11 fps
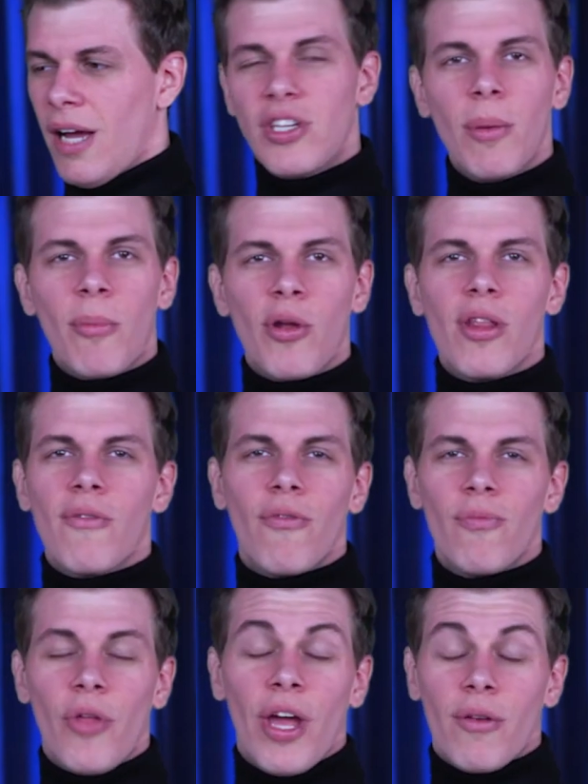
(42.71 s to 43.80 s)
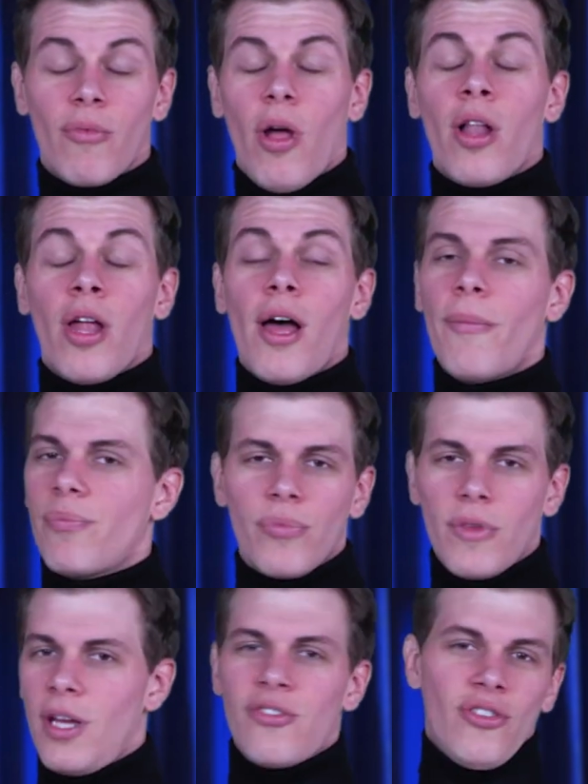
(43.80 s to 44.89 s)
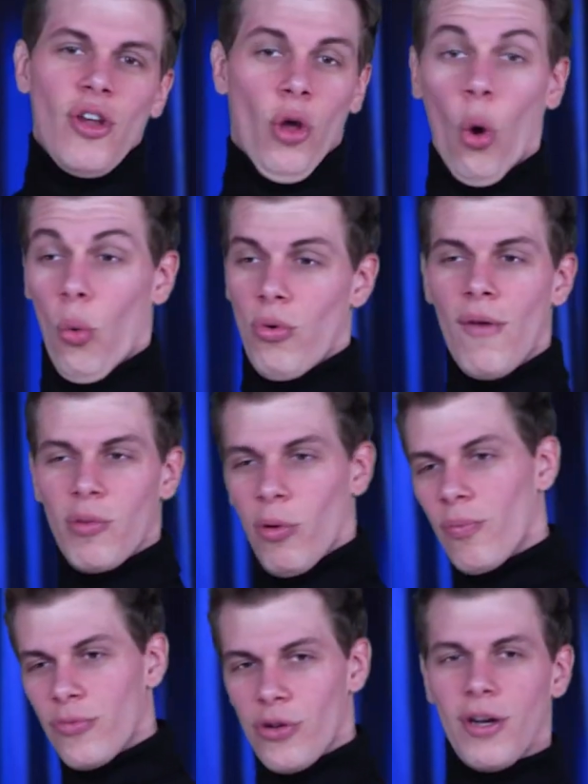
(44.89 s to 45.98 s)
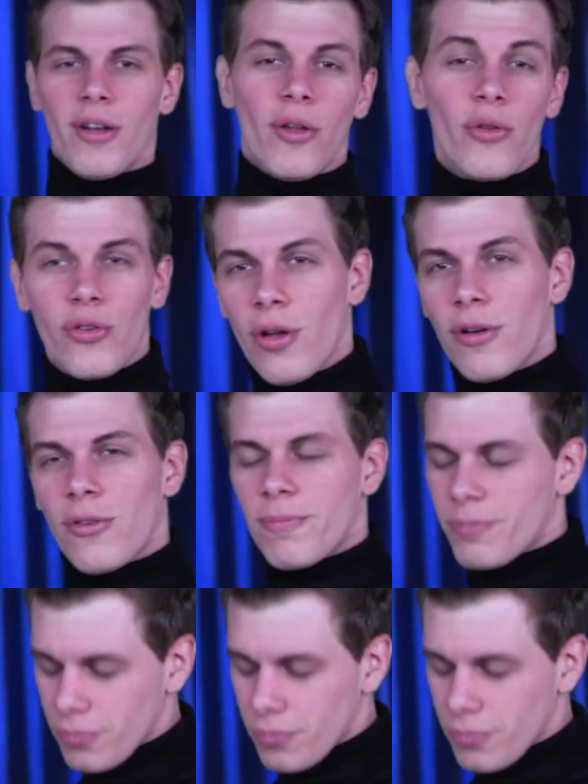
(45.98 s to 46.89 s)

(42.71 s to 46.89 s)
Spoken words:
Every time I breathe in like a lot, it's just like, oh, inevitable. You're going to lose your lungs.